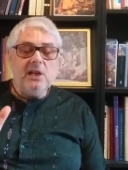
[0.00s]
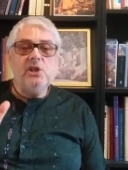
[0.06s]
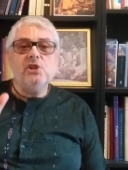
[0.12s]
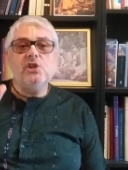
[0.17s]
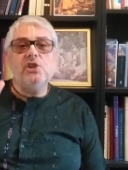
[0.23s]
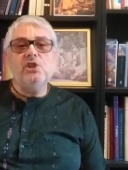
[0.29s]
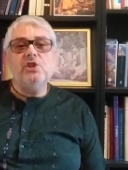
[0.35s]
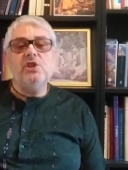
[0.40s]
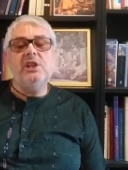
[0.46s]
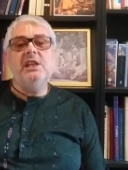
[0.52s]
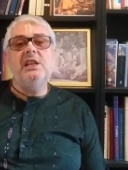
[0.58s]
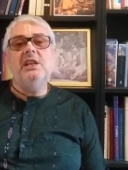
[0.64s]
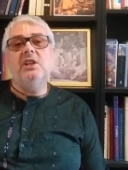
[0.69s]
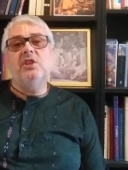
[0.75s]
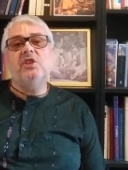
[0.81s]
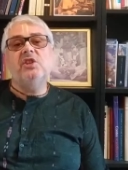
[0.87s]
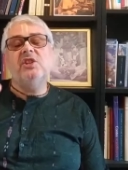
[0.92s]
is a
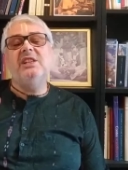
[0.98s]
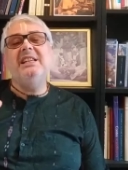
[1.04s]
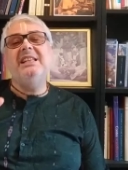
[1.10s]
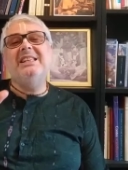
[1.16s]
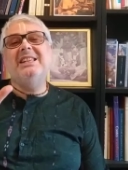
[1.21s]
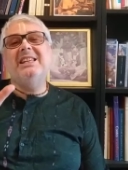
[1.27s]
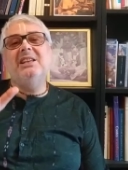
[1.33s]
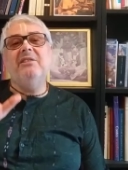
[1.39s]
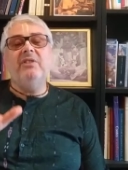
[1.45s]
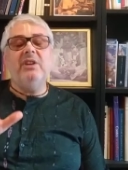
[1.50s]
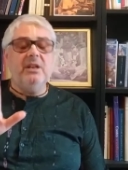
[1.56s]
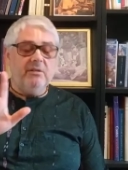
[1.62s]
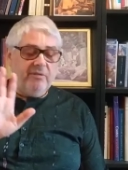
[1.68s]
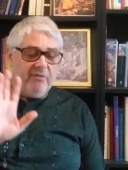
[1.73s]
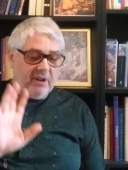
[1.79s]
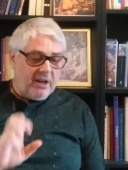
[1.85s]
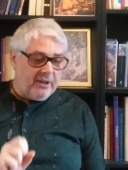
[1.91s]

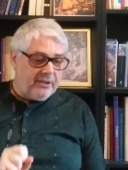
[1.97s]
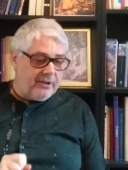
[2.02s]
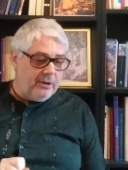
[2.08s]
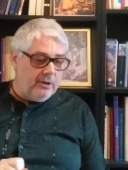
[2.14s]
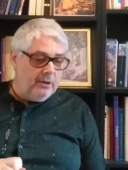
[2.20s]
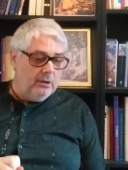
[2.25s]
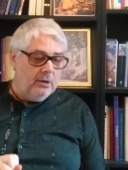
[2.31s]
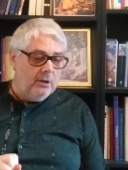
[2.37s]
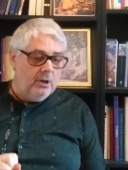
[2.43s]
seed-giving father,